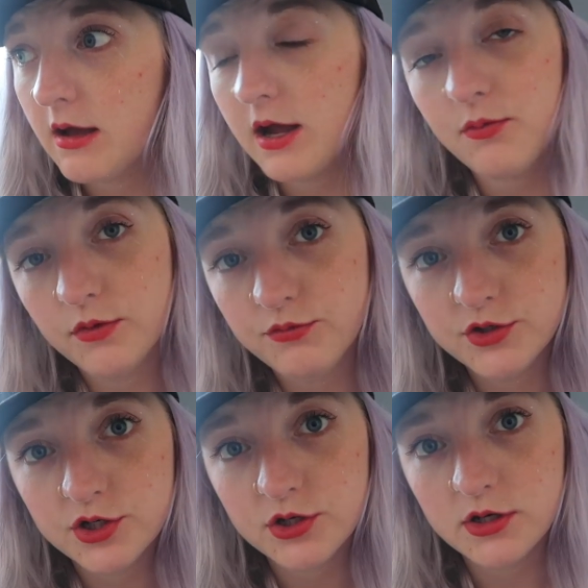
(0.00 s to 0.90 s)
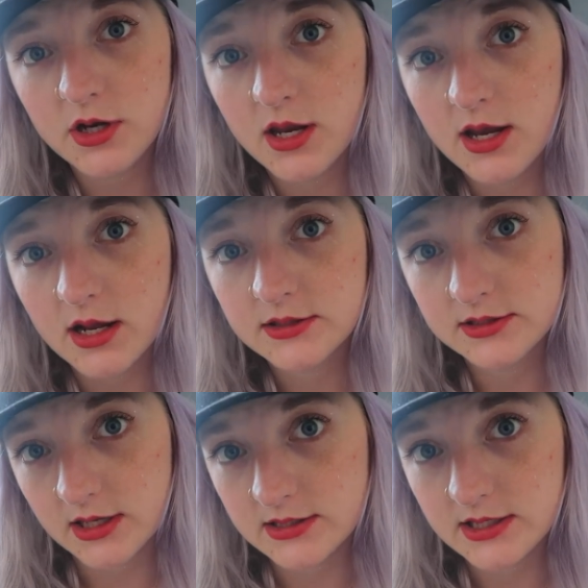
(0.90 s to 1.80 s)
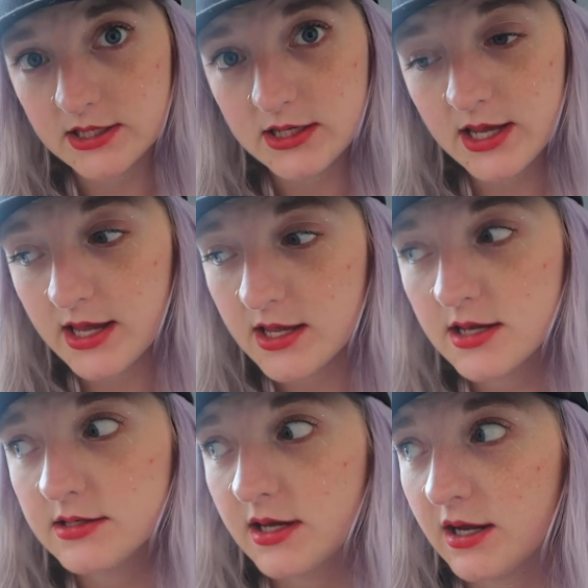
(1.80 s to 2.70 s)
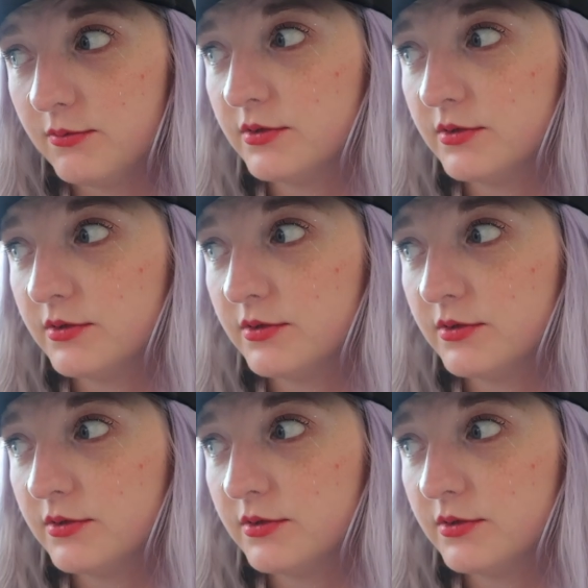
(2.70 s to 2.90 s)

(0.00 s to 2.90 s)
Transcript: I will return next Sunday and I